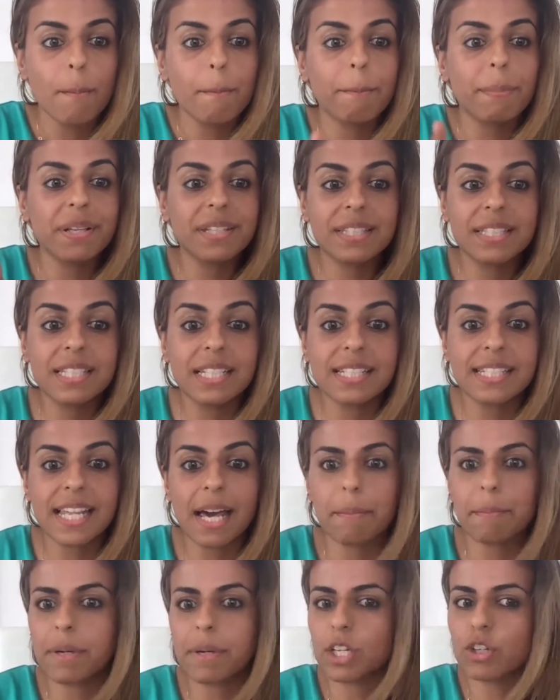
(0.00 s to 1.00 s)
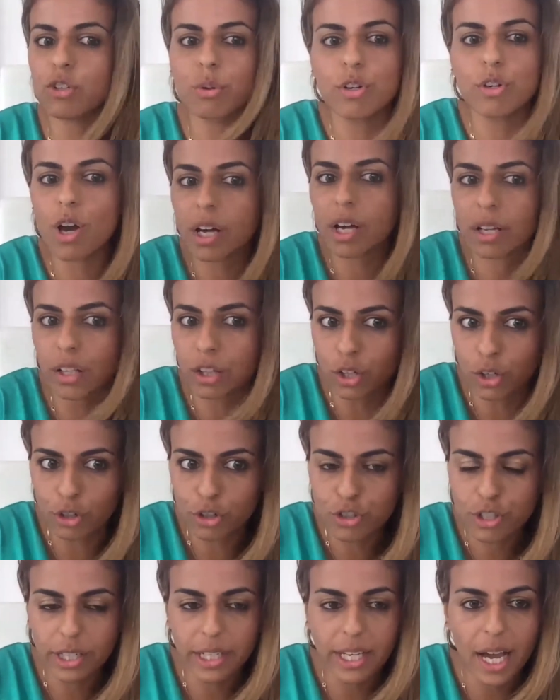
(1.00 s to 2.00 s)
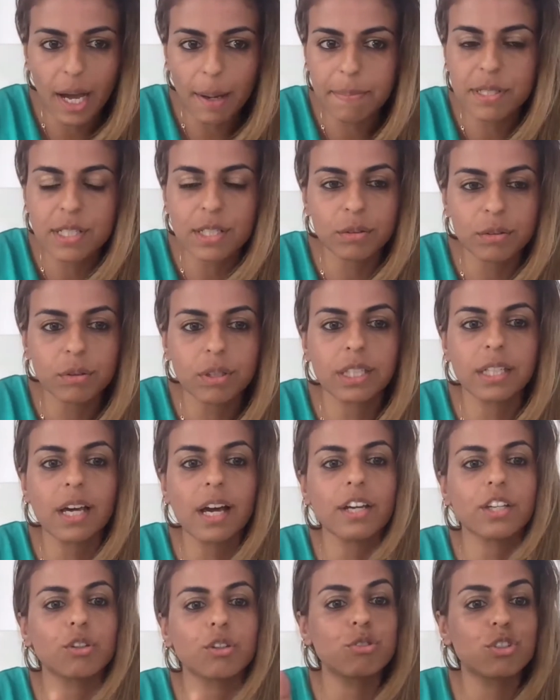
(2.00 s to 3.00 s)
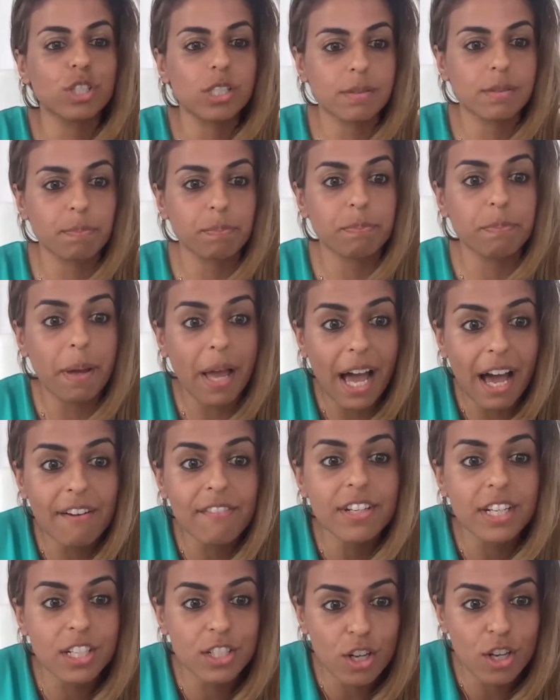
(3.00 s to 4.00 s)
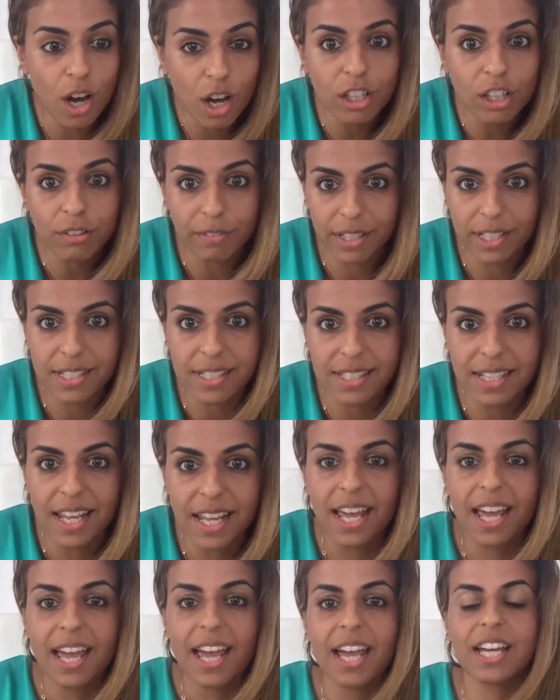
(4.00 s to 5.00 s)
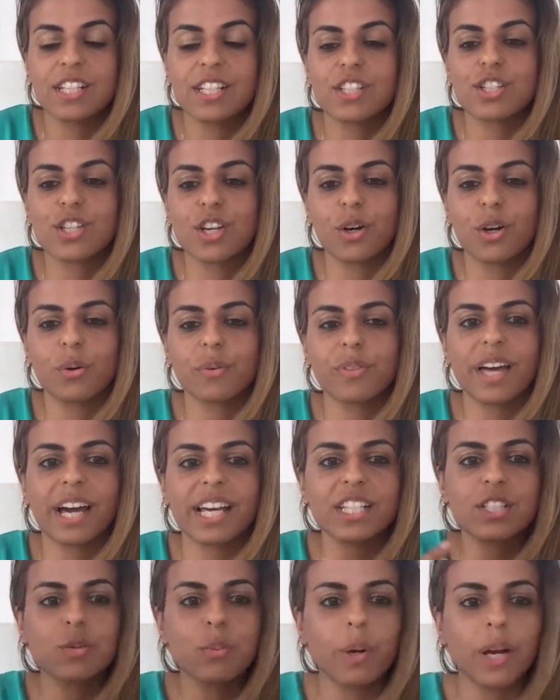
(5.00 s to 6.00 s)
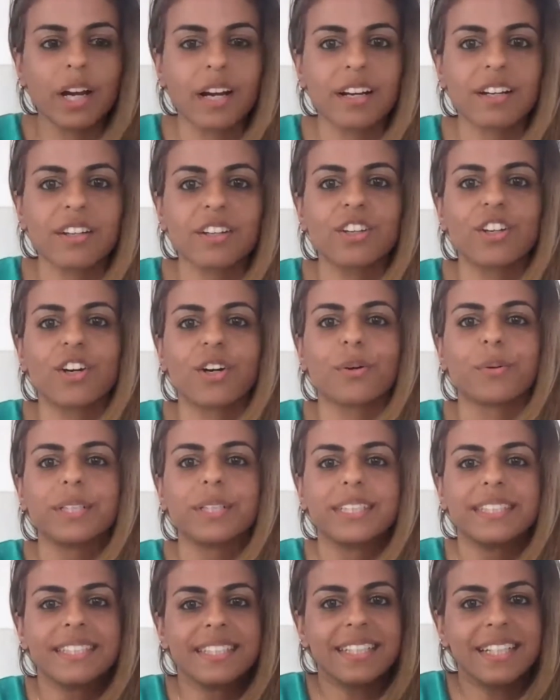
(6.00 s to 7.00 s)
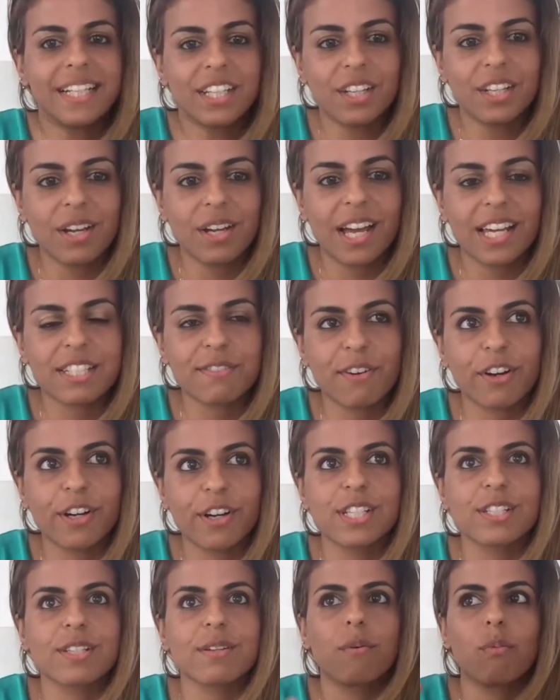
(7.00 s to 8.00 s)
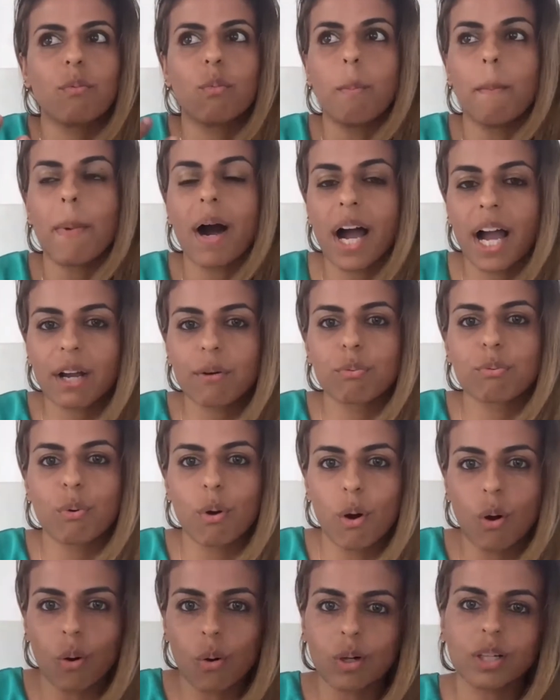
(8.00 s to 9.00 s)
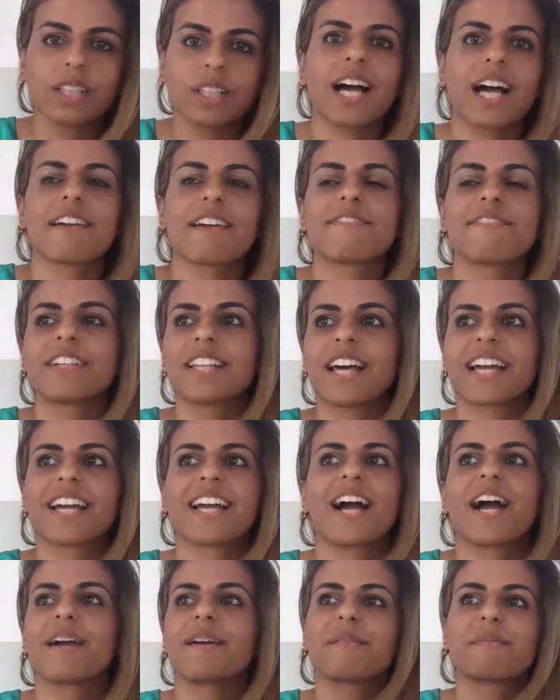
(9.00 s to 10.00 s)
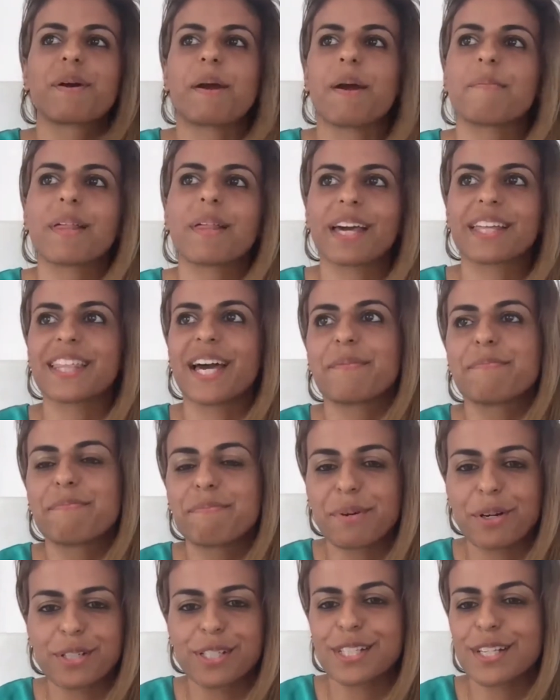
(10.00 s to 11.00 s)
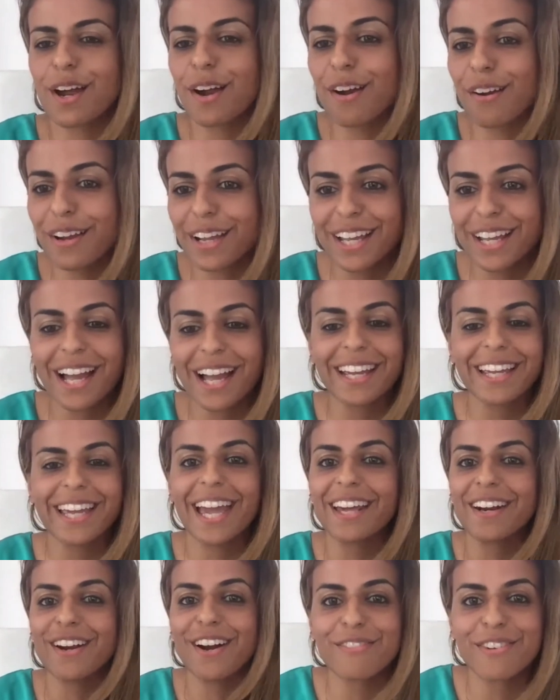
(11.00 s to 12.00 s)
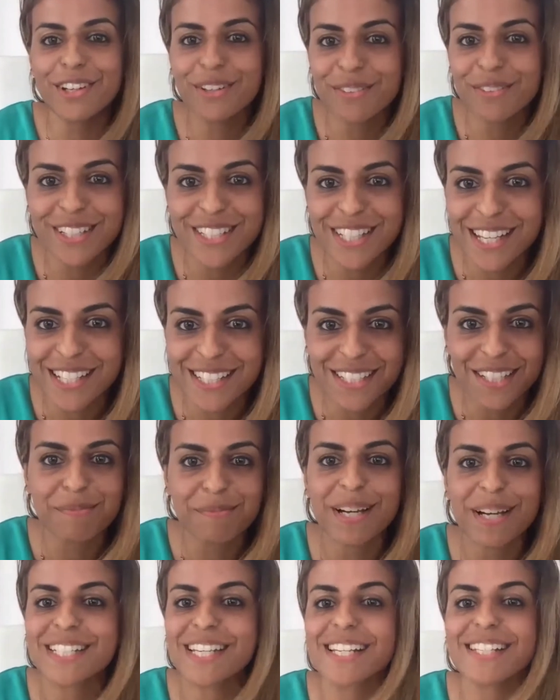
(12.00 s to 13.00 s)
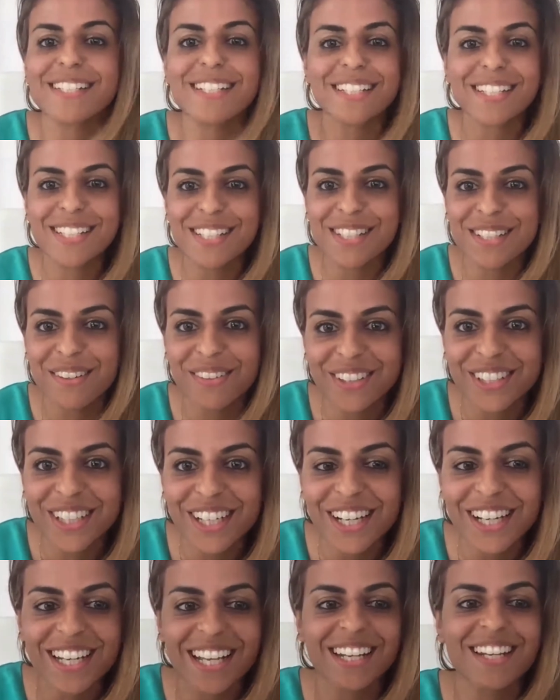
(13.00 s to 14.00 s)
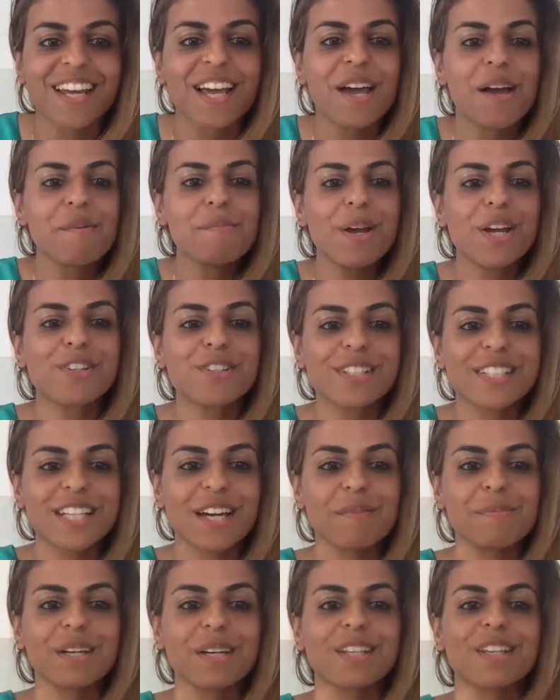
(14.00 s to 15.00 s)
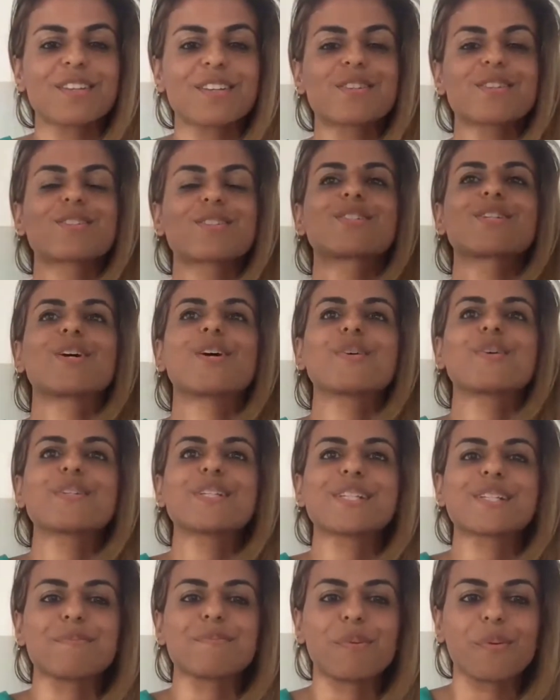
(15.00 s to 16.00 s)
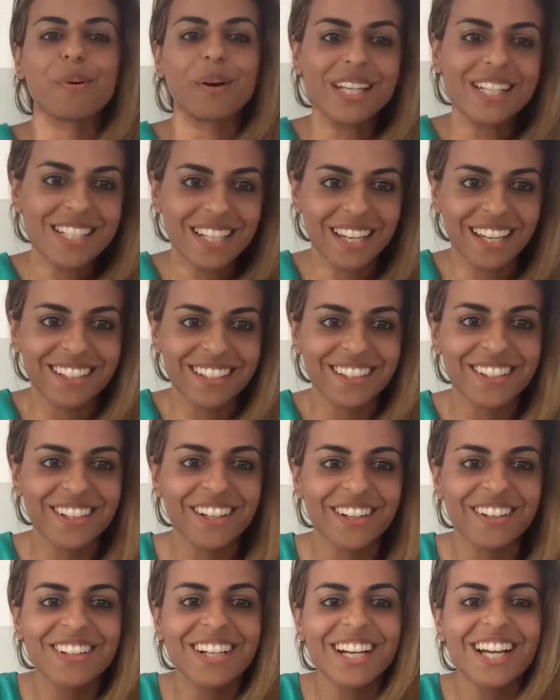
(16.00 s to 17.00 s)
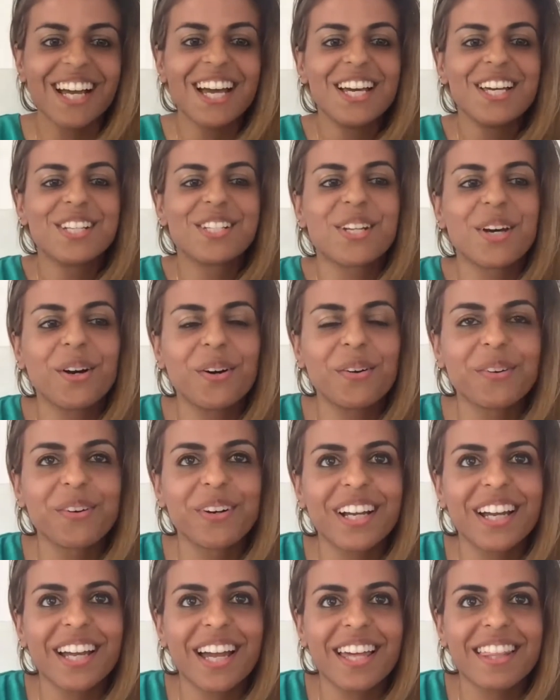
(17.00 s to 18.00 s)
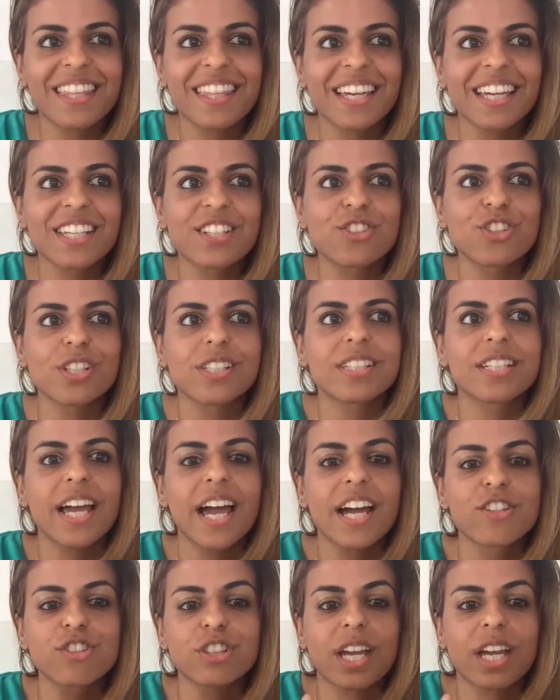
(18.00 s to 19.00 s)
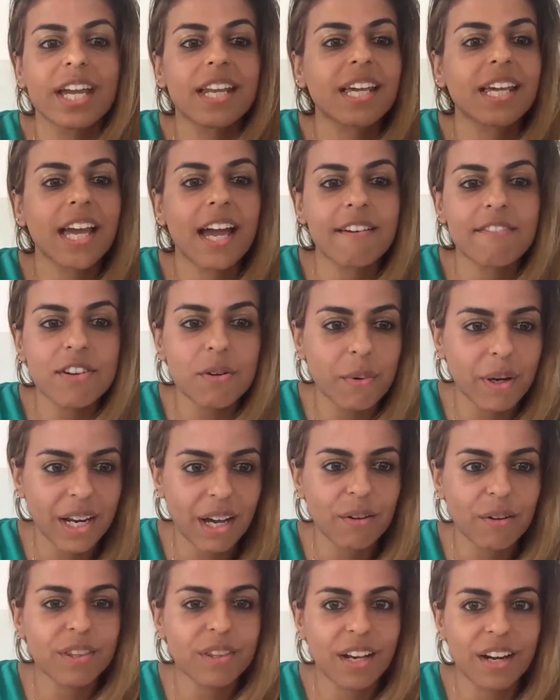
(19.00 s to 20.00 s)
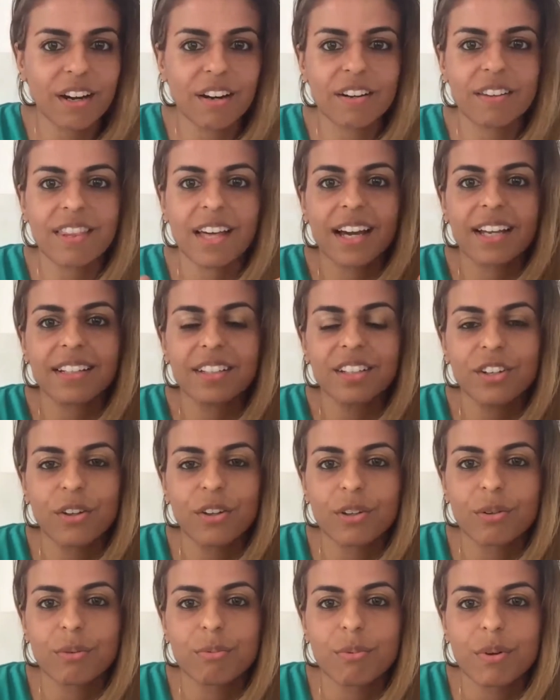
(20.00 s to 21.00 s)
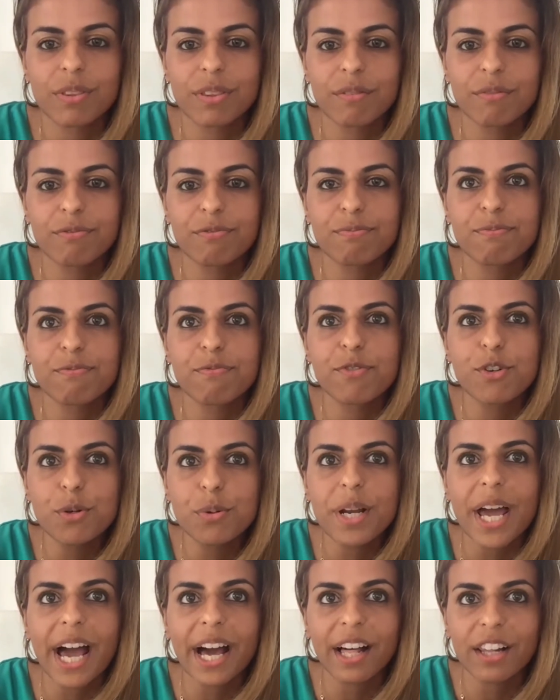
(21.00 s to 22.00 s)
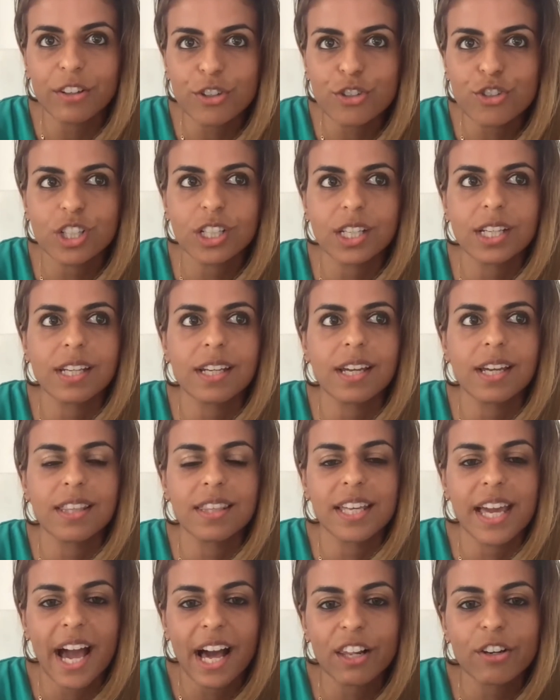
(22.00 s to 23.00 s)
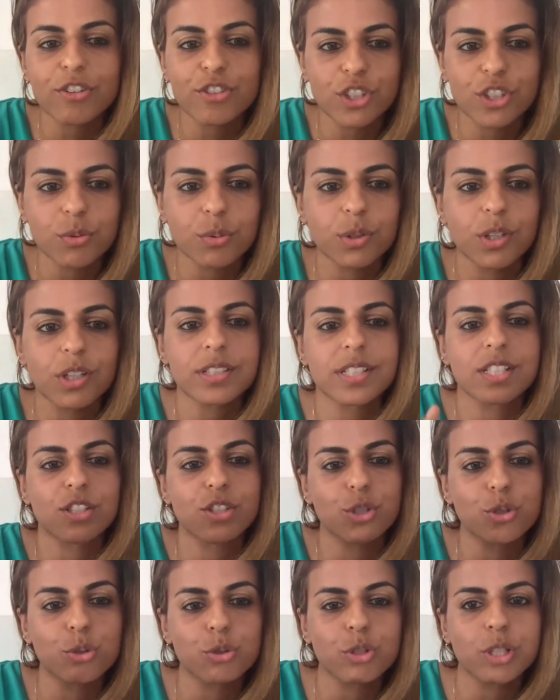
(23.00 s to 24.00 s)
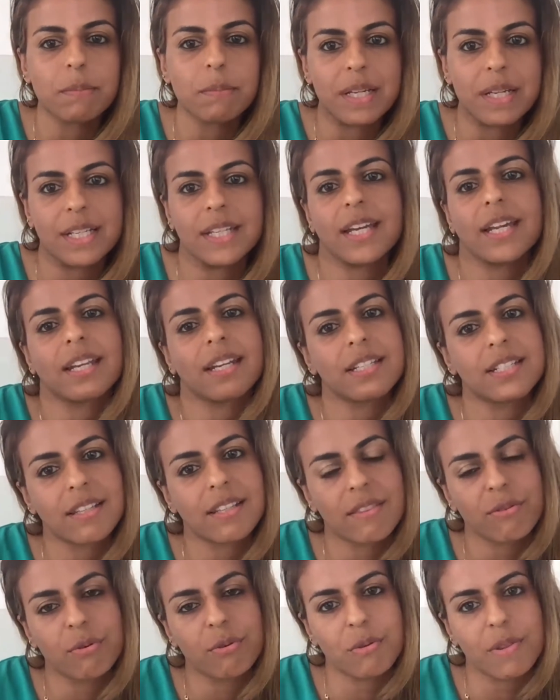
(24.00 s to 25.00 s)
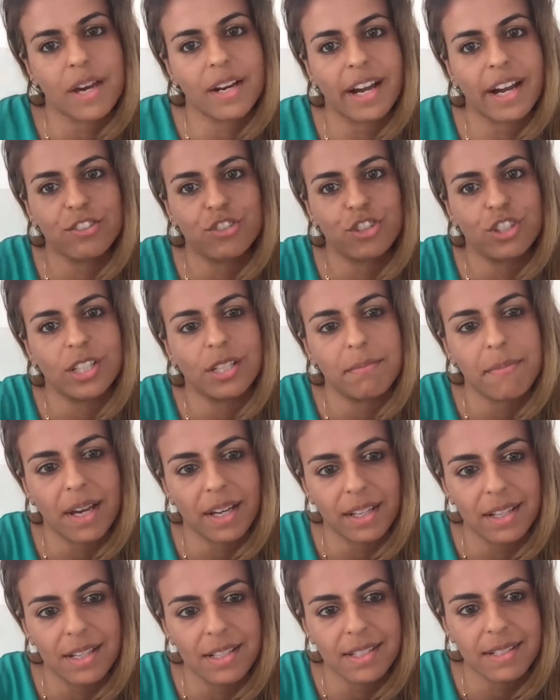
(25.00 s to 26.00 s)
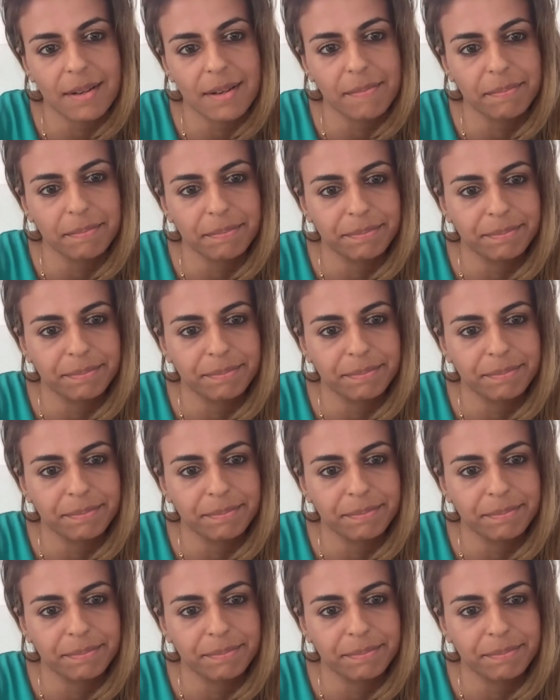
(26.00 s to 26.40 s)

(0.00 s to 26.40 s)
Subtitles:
But does that mean you're not allergic? Absolutely not. You just have an intolerance. And so that's where, as far as my role, I feel like I'm like, sorry, I can't offer you the testing. My testing is no good. And patients come in and they're so disappointed, So I think it's just educating everyone out there that, the food allergy in the allergy world is usually mediated through that IgE mechanism.